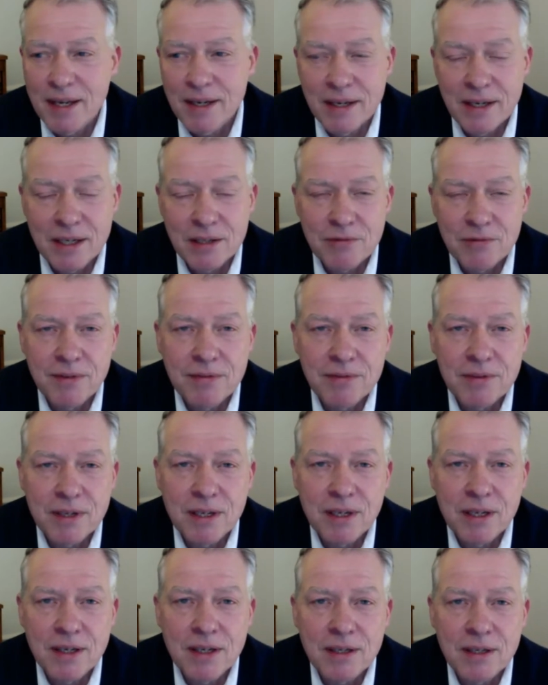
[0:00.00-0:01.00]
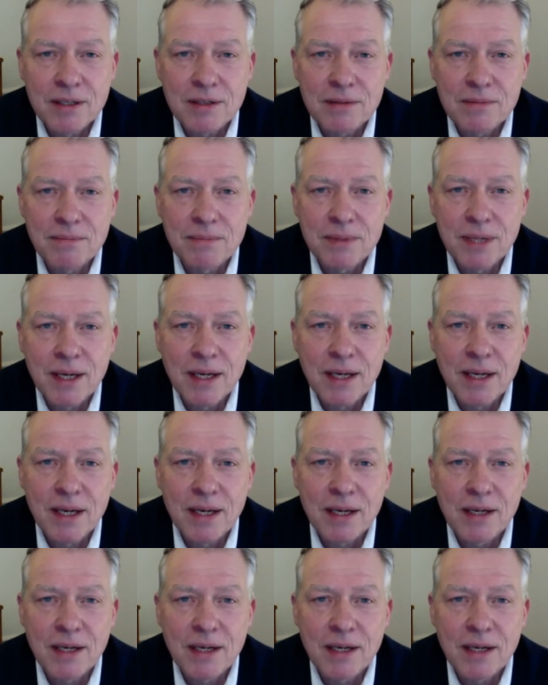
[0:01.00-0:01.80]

years, 15 years thinking.